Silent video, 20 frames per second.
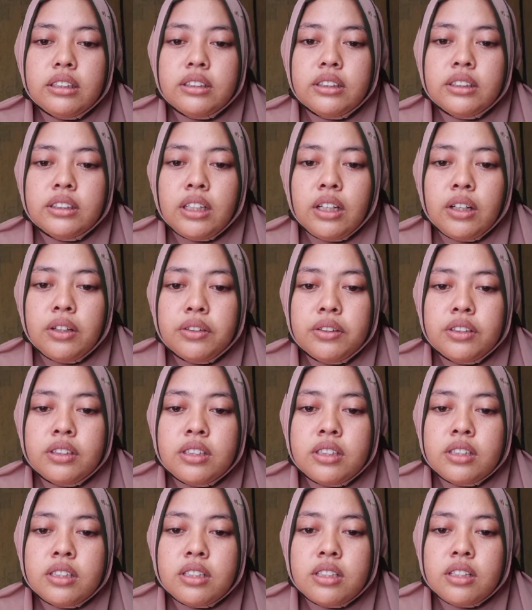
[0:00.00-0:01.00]

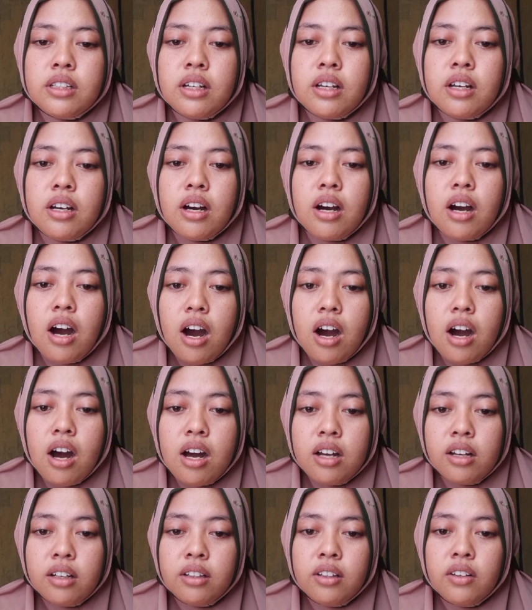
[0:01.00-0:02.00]
Sounds
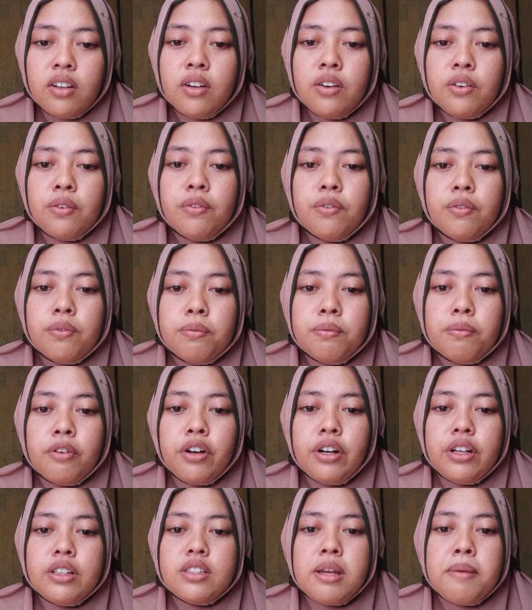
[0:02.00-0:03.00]
of,
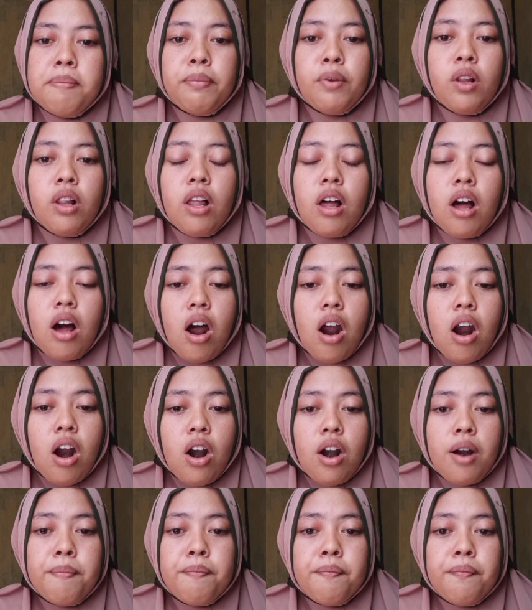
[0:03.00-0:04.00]
for example,
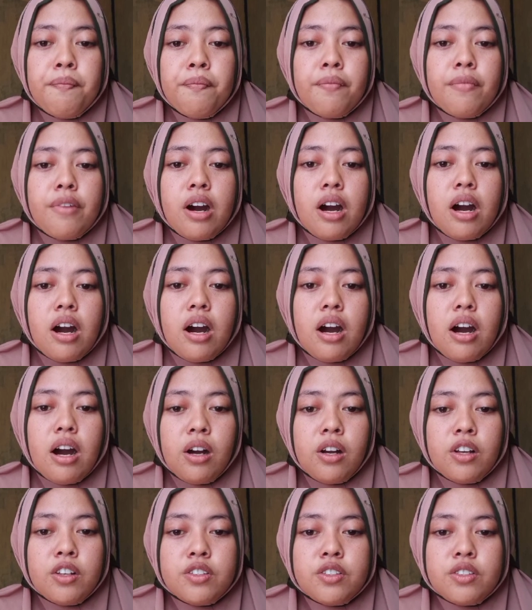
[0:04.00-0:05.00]
arm,
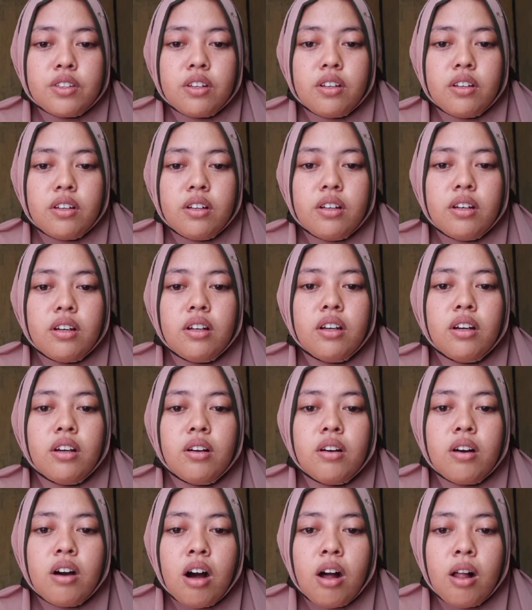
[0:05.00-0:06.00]
os,
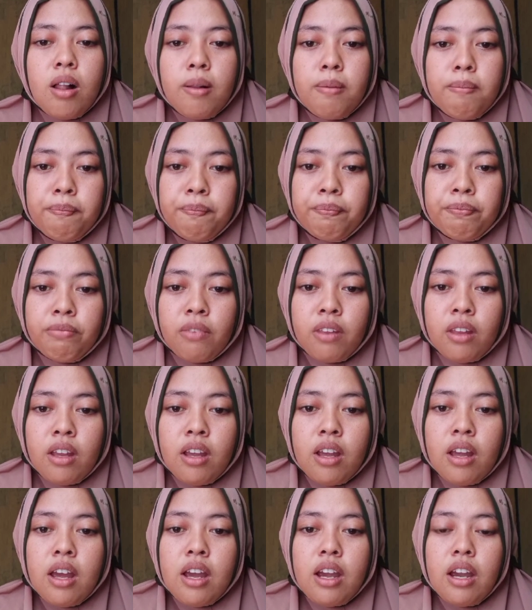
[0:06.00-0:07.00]
calm,
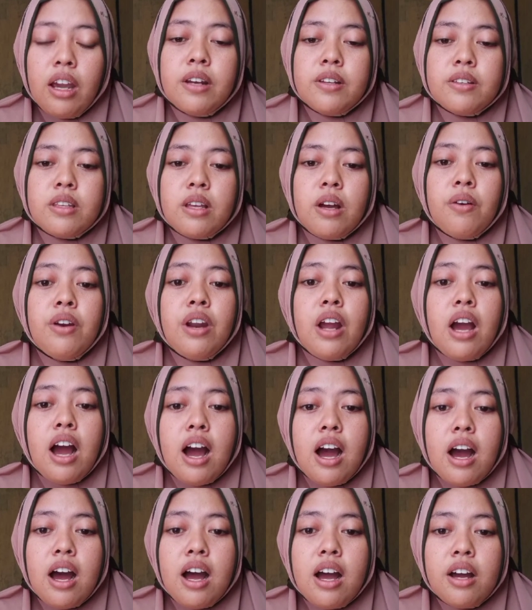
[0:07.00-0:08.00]
and sound
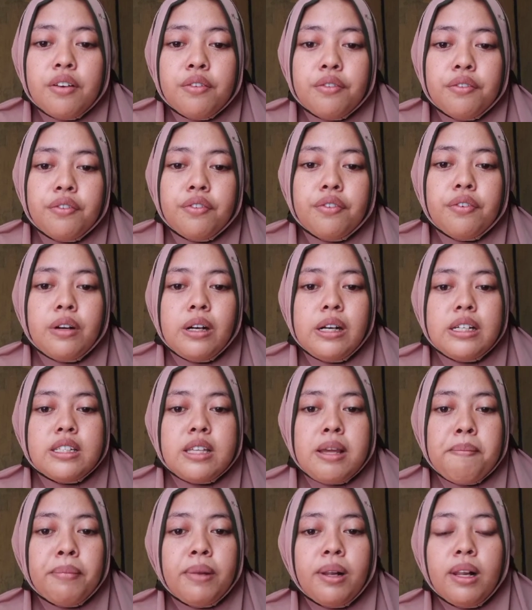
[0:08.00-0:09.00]
A, for
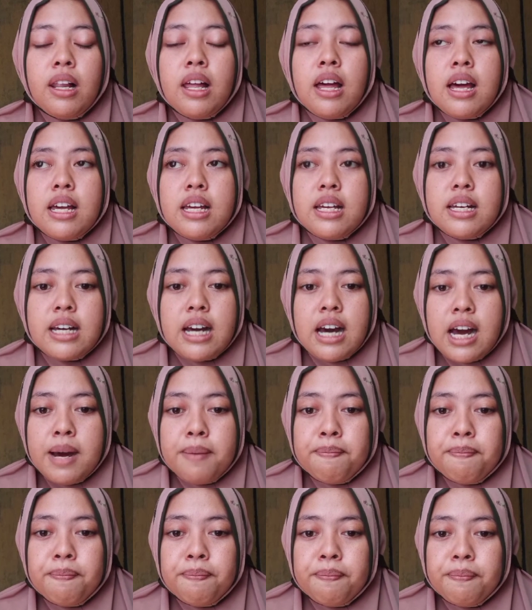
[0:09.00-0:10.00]
example,
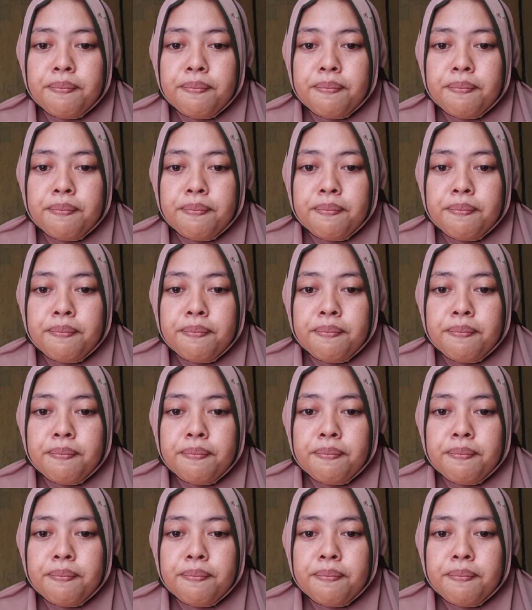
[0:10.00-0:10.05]
cup